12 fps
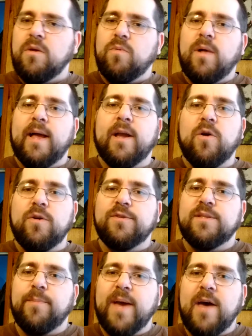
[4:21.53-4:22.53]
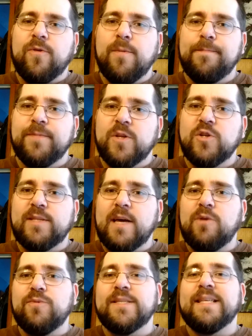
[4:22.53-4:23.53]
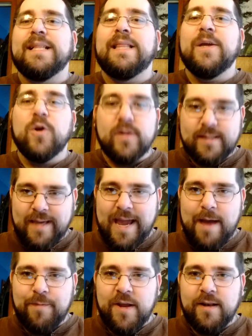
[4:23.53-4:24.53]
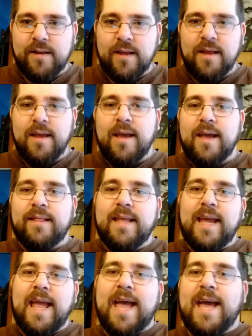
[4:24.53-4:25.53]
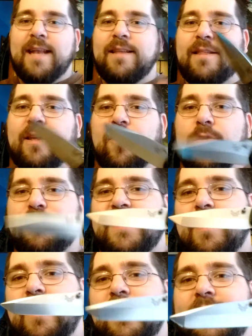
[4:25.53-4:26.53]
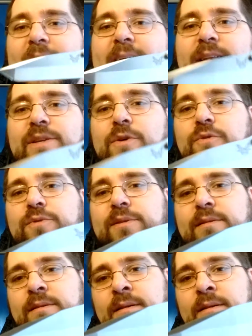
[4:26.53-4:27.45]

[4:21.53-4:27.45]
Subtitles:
Well, I go use the bathroom. Turns out it was the clearance cabinet, and they had the Griptillian Tantos.